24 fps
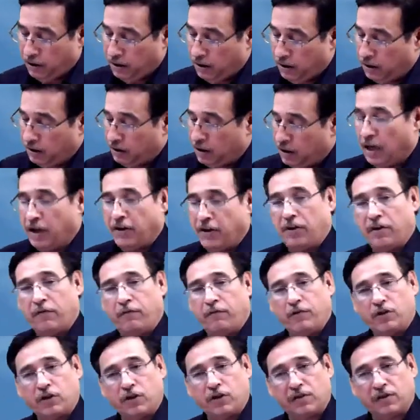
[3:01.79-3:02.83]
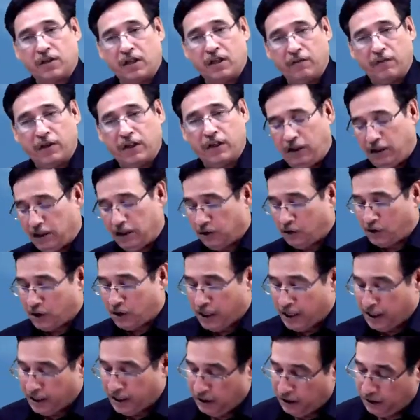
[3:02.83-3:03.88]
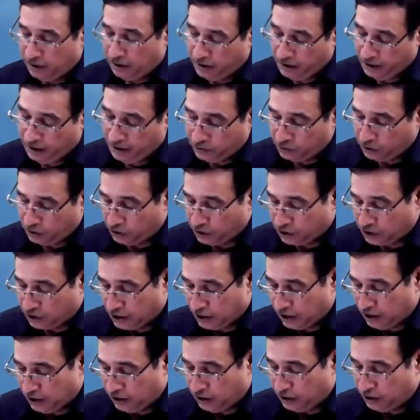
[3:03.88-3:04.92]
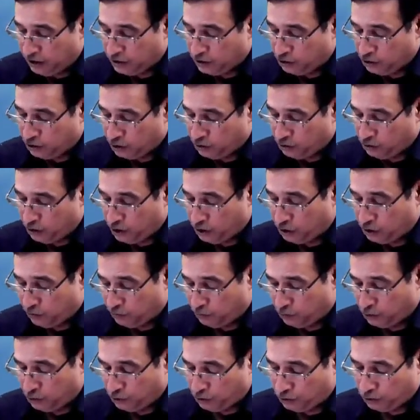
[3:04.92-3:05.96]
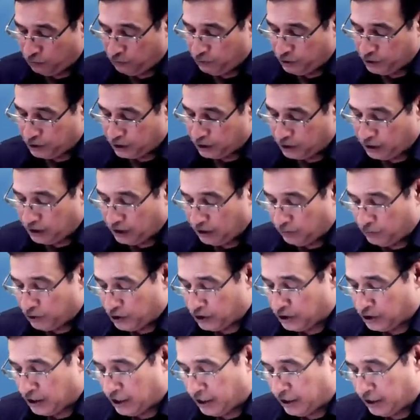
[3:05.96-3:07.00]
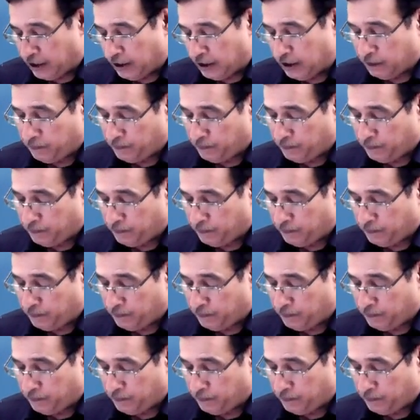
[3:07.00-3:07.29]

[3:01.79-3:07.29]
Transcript: the item which is given in the trial. So salaries you are going to put towards the debit side,